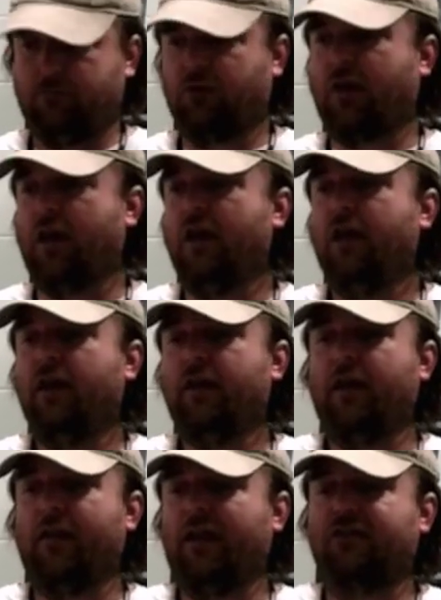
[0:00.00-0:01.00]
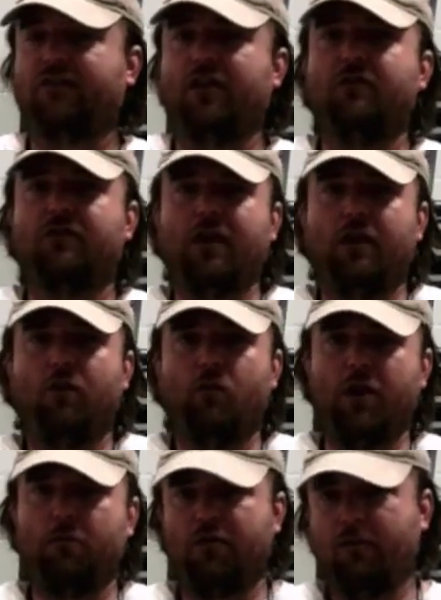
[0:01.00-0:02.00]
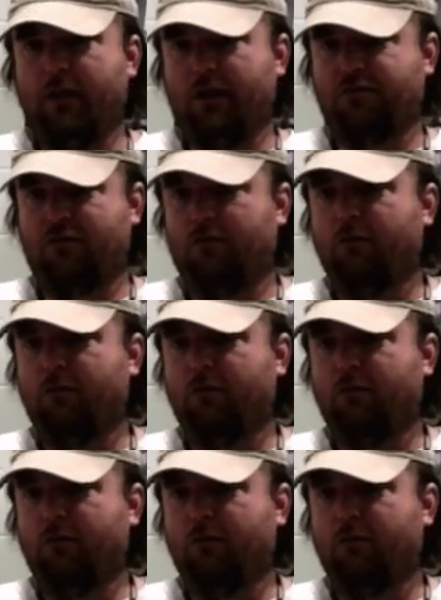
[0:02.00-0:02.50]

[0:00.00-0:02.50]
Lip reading: Okay, now that sounds kind of weird with the metronome.